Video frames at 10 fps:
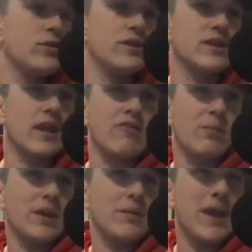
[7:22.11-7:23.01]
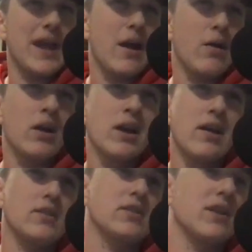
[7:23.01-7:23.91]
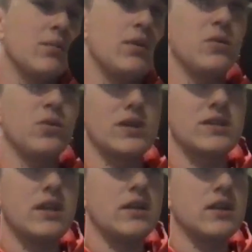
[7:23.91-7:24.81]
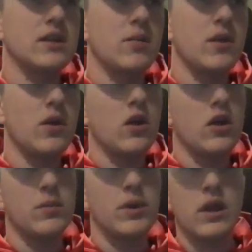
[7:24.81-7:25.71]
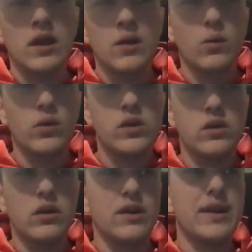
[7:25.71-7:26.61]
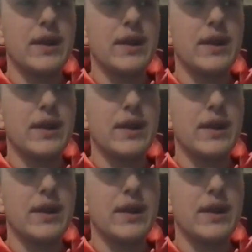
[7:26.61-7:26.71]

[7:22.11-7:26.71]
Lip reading: that's going to have a big payout, it's going to be risky. It's going to be hard. But when you get